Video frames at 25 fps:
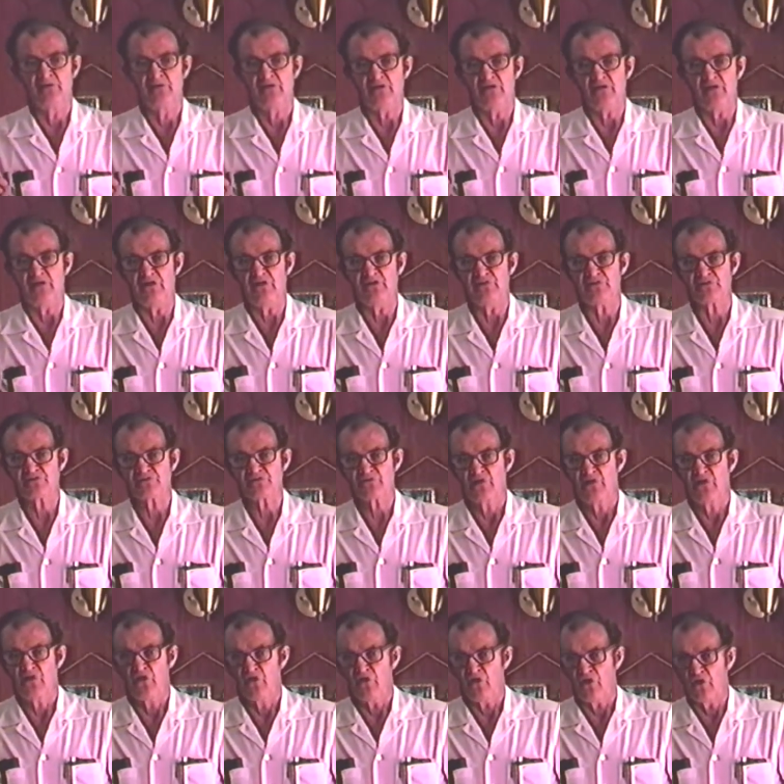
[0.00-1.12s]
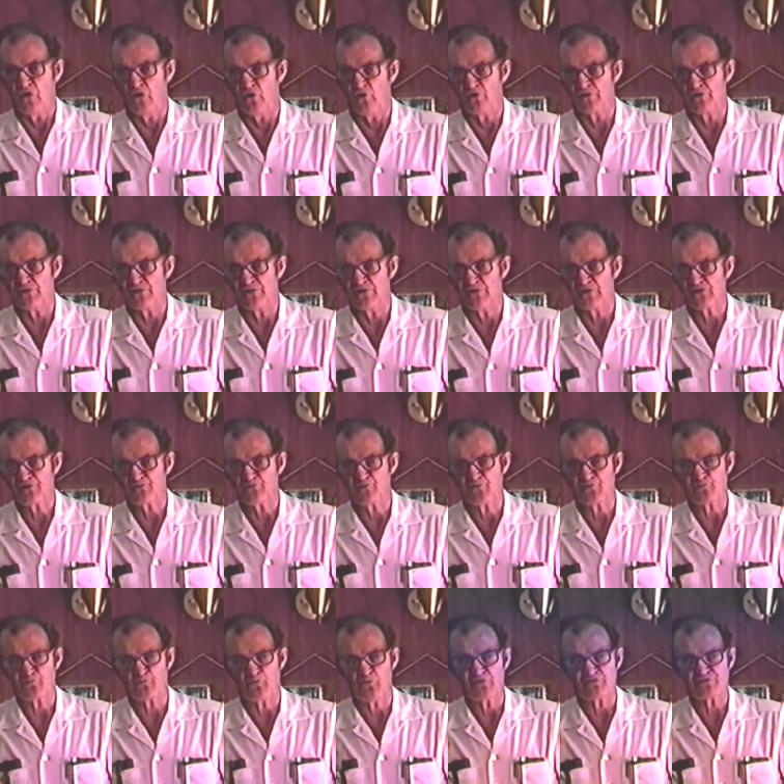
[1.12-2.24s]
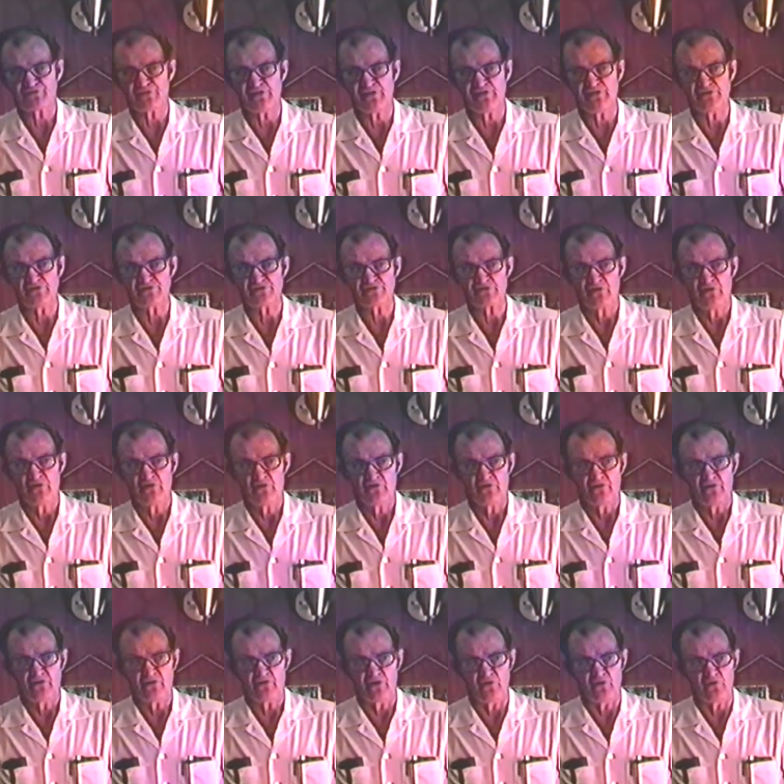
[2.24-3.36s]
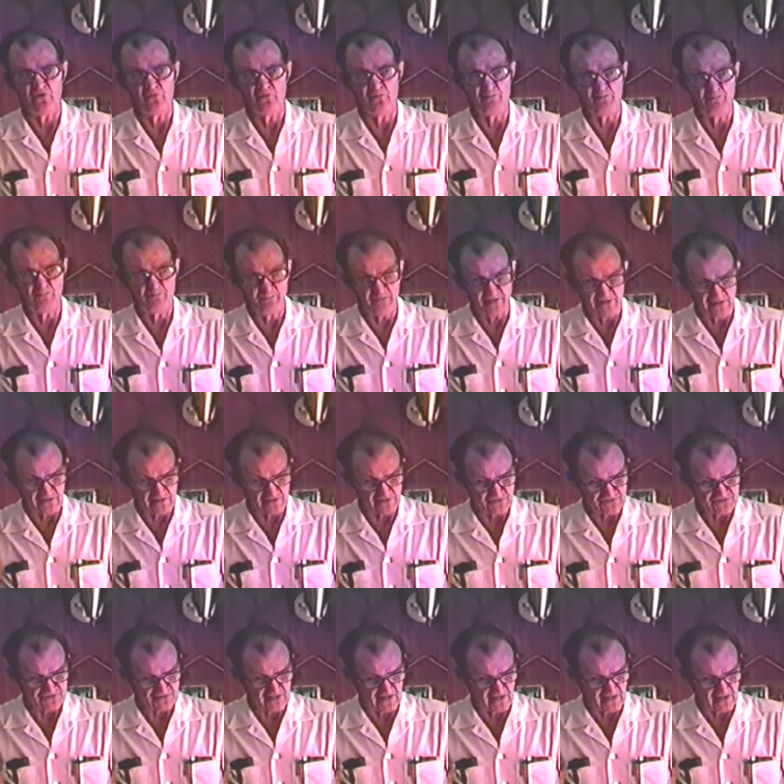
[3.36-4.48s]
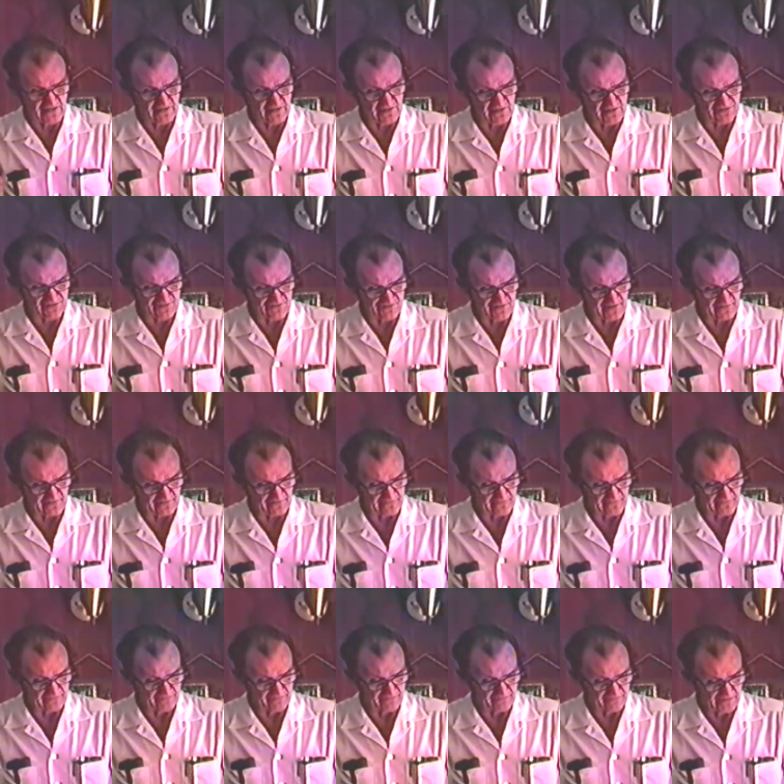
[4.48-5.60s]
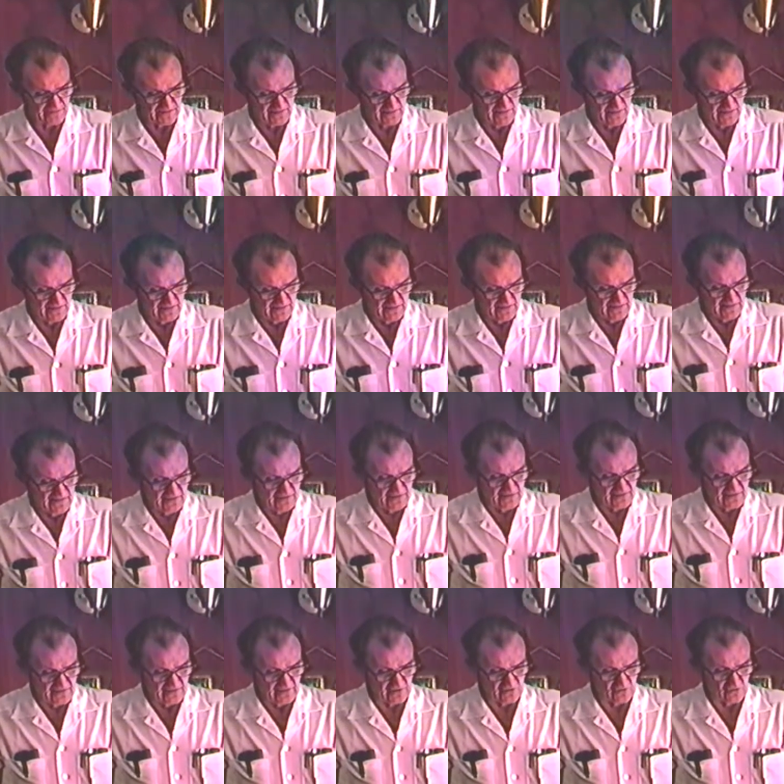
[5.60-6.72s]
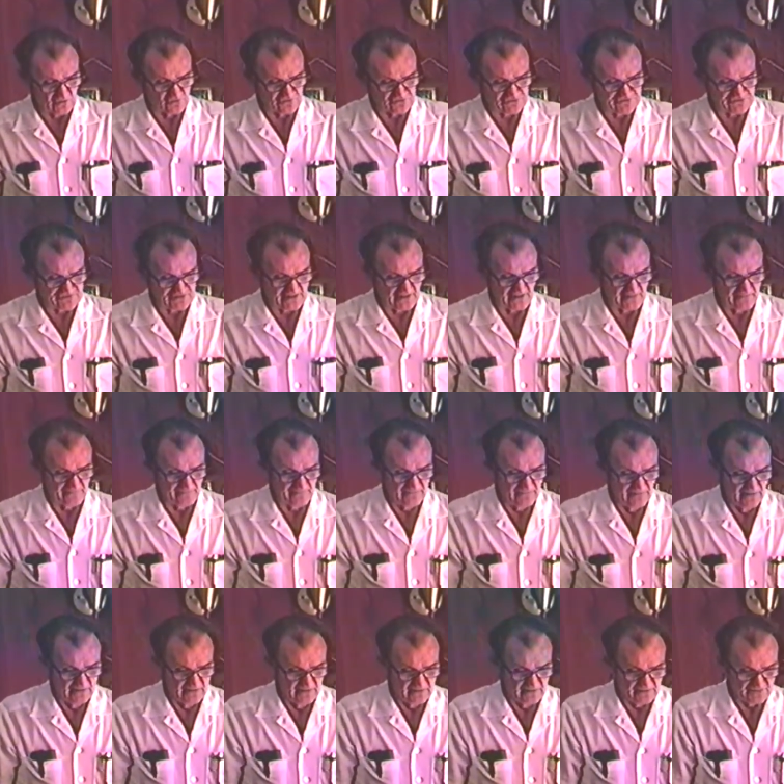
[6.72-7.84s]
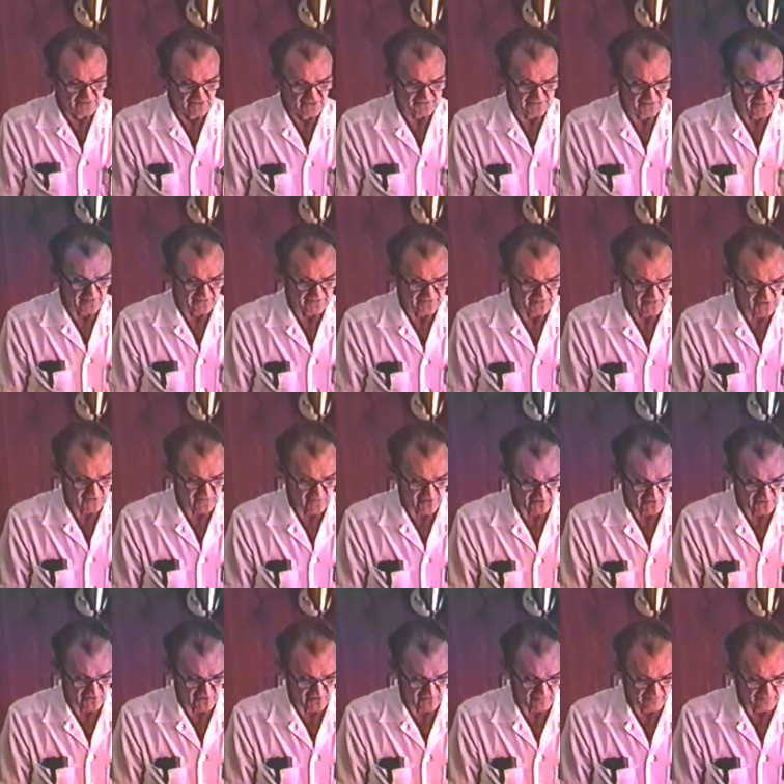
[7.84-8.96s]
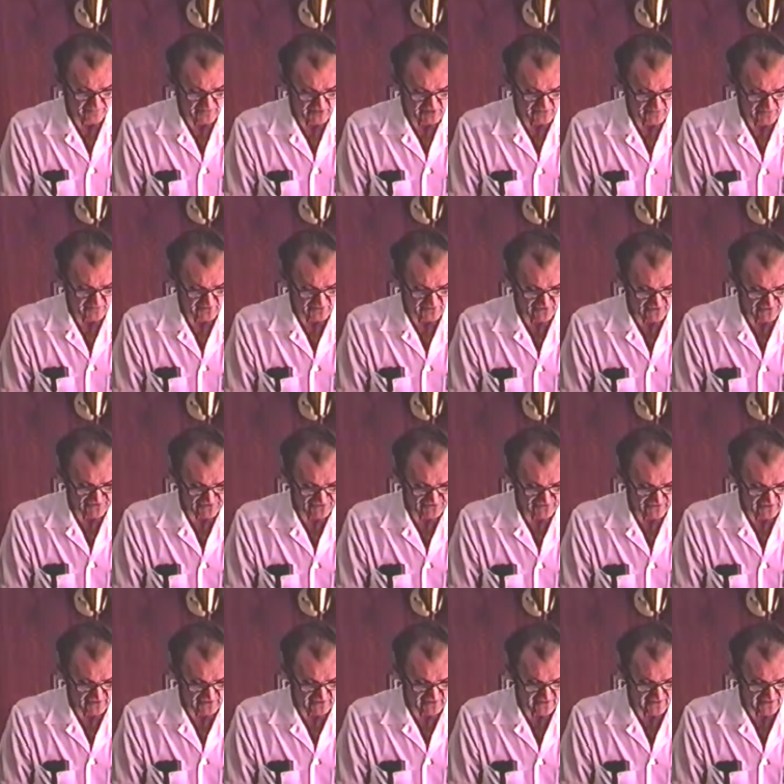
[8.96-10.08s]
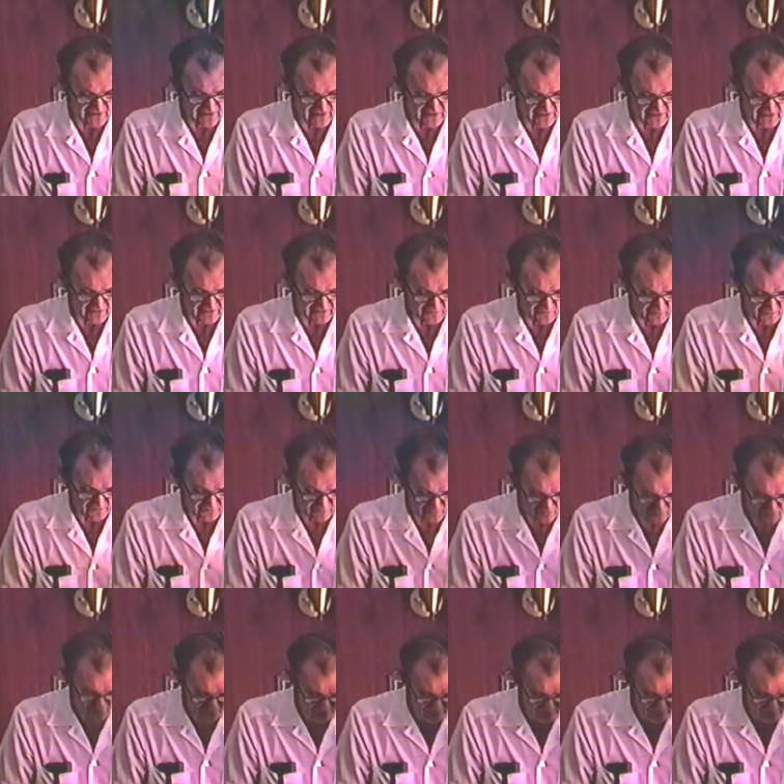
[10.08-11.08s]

His holiness, which was his obedience and his faith of course, um, this made things rather complex because no doubt, he, no